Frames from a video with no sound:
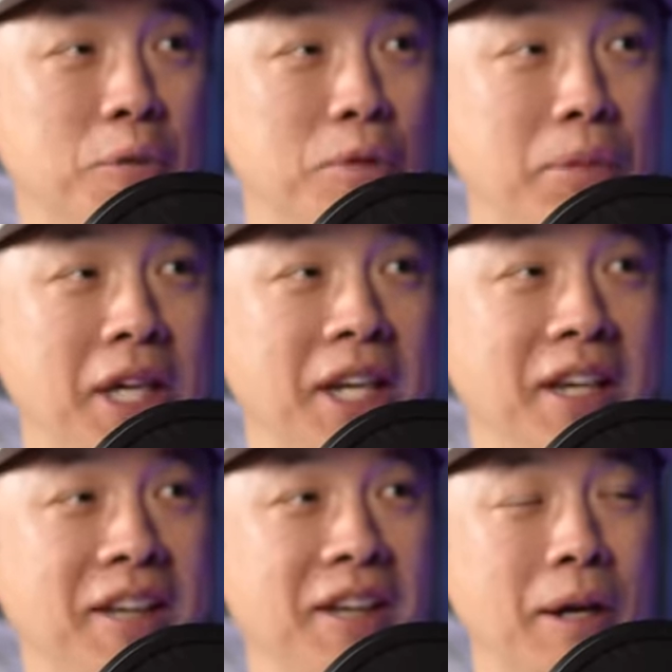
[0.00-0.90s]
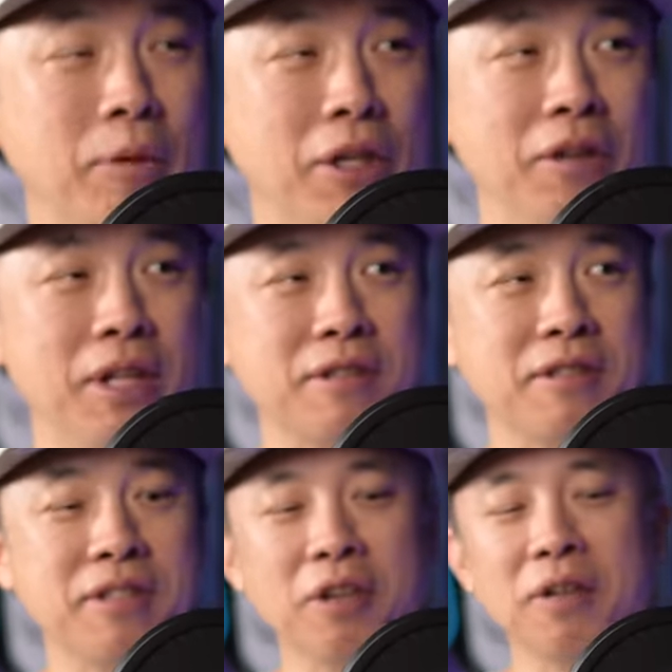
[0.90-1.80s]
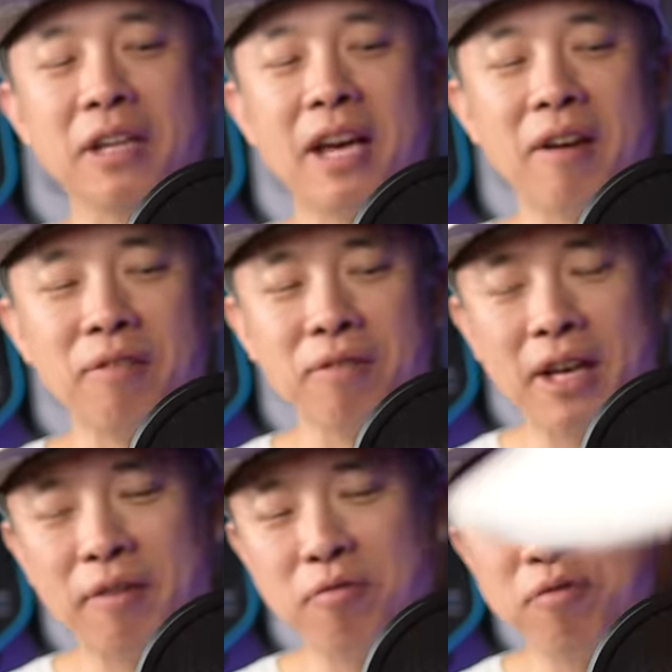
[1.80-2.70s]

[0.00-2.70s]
would be. Mm, I mean, right. don't necessarily have that